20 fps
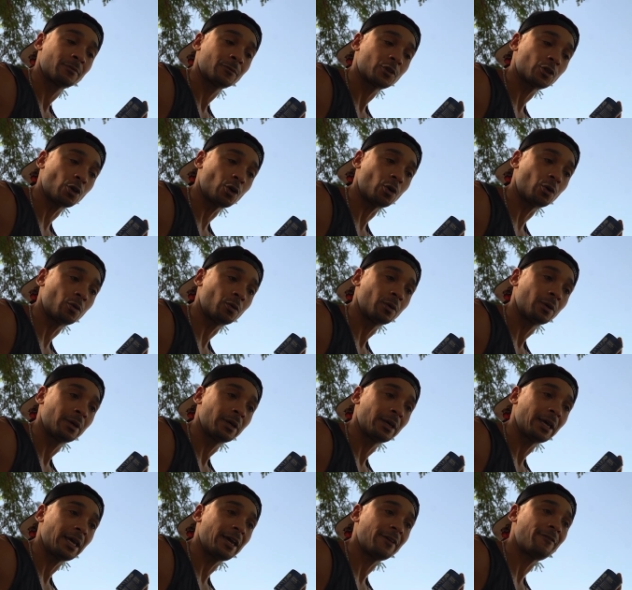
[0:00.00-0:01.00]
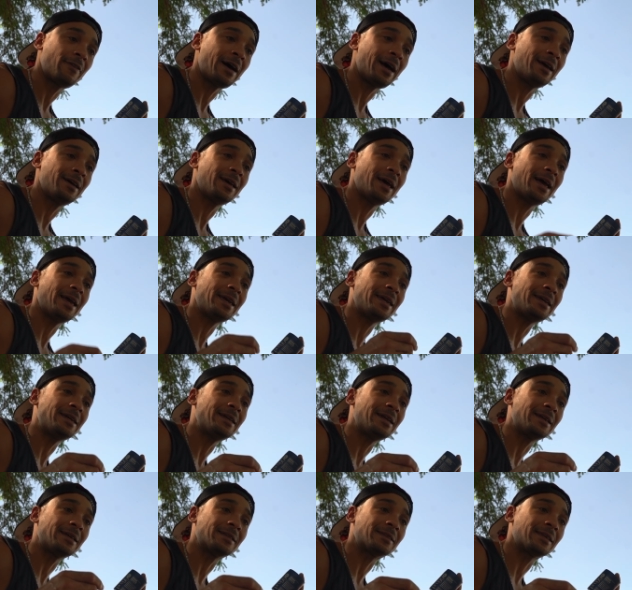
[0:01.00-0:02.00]
So if I eat
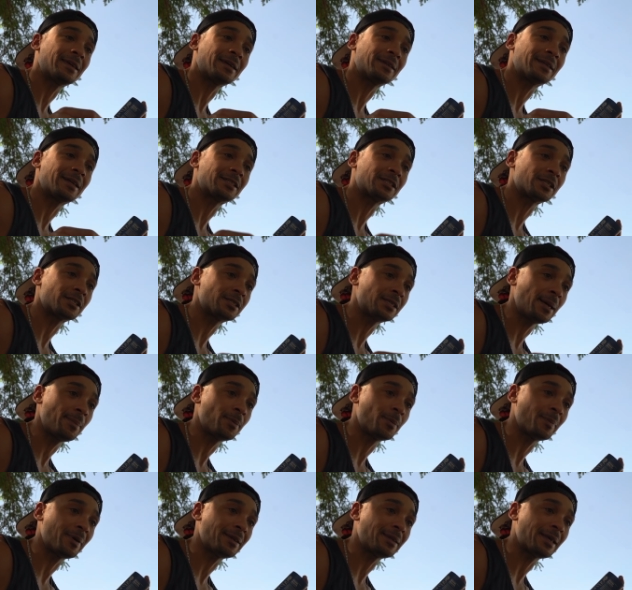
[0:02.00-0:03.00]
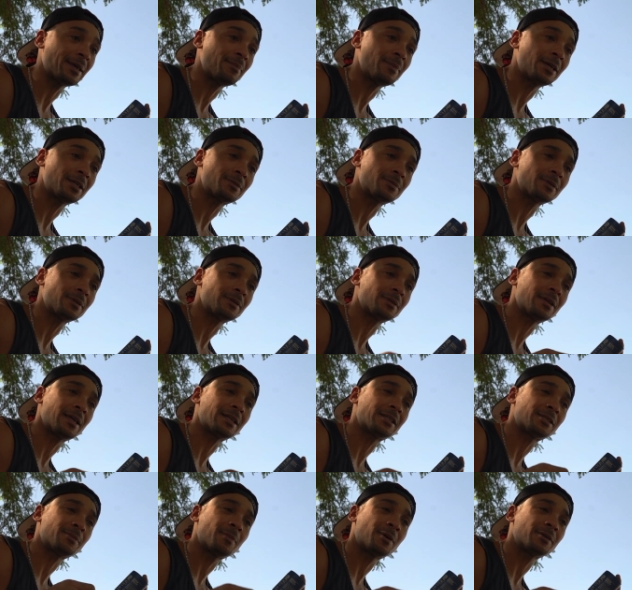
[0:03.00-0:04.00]
anything that's a supplement that makes me
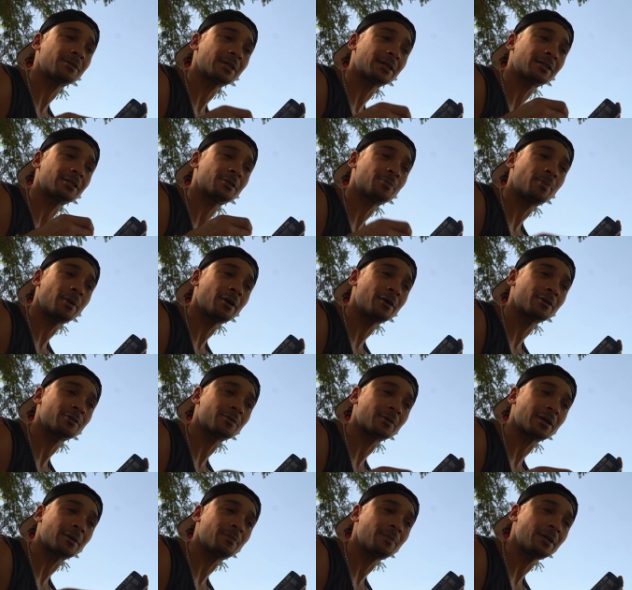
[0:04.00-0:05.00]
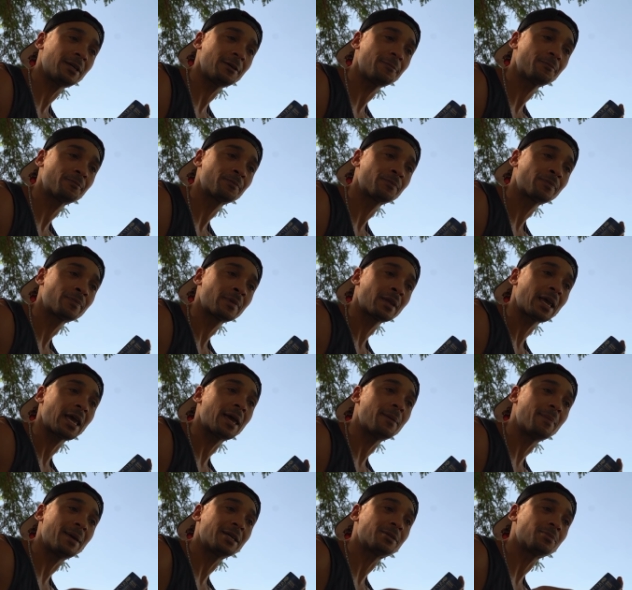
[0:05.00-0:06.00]
that smells like asparagus when I pee,
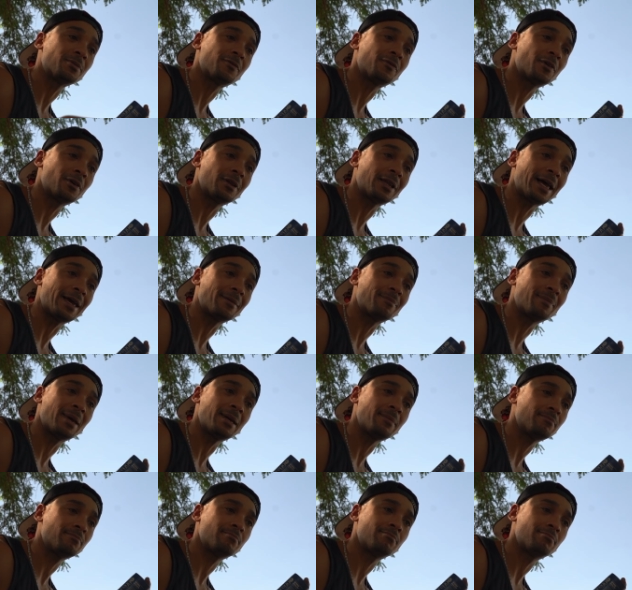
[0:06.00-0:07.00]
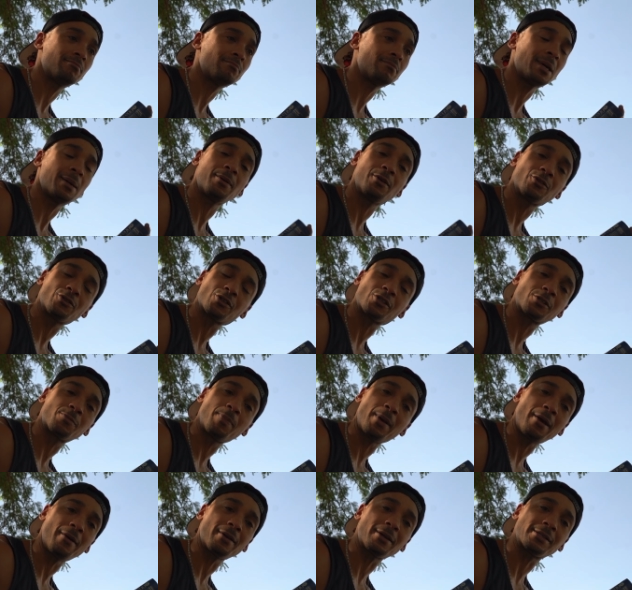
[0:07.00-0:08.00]
it makes me feel like maybe maybe there's
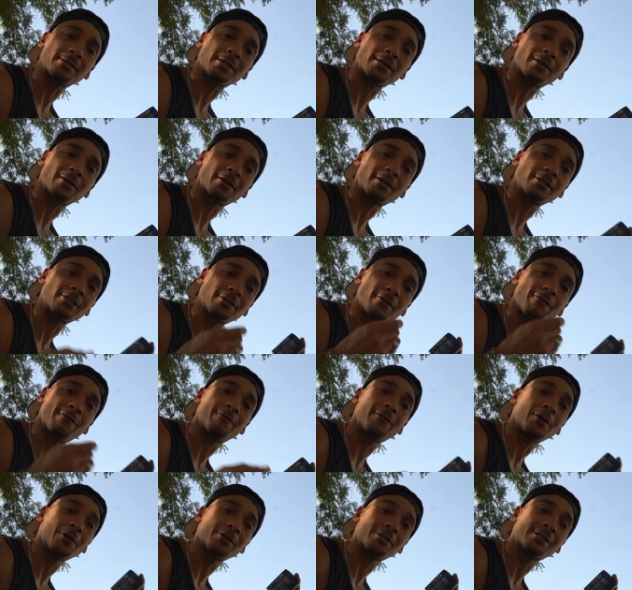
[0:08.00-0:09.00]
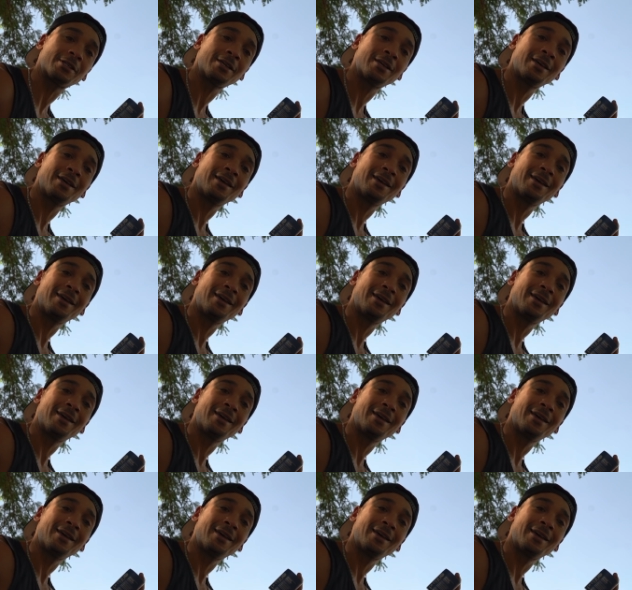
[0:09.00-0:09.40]
asparagus in there because the first